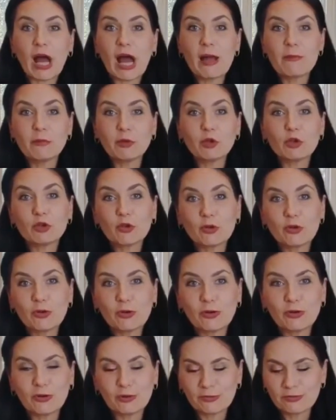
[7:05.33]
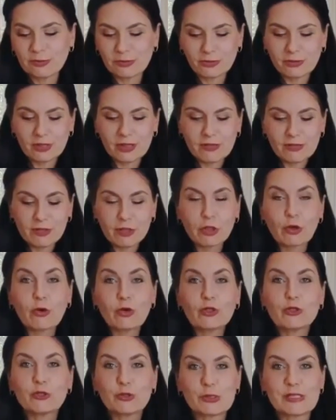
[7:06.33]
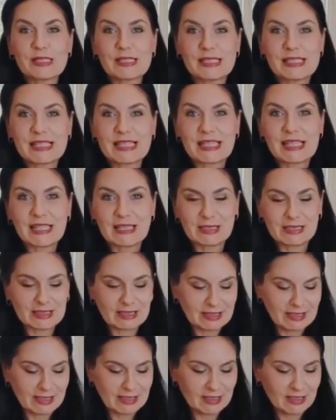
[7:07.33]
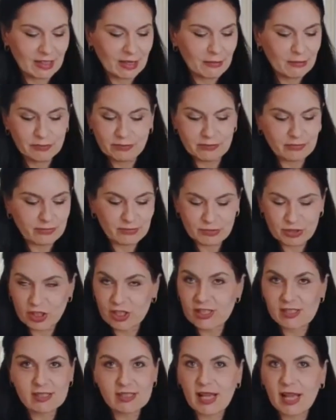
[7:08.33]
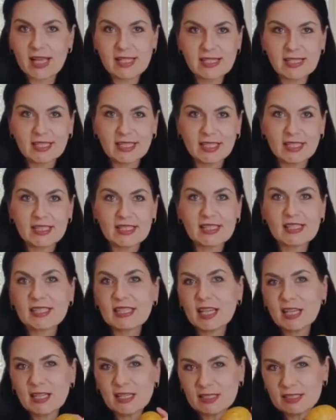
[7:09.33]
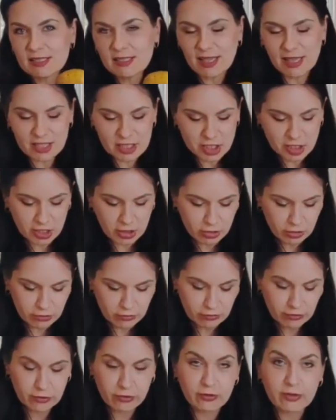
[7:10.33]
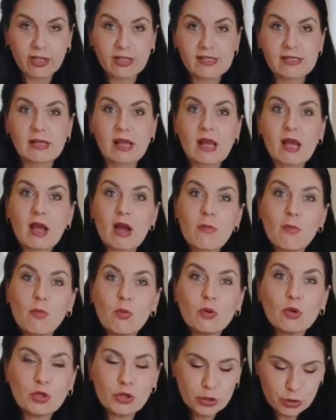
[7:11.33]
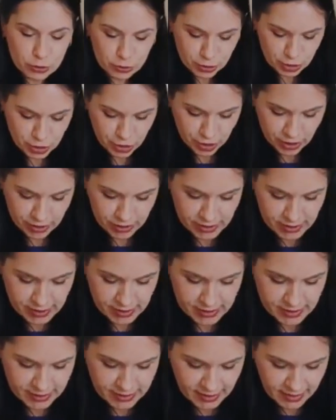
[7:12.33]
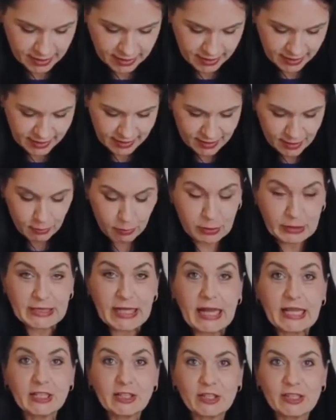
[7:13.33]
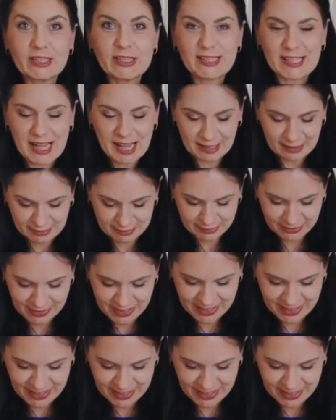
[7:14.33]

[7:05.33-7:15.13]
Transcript: I'm not even going to skin. I'm just as it is. Skin is actually good for you because more nutrients than potato itself.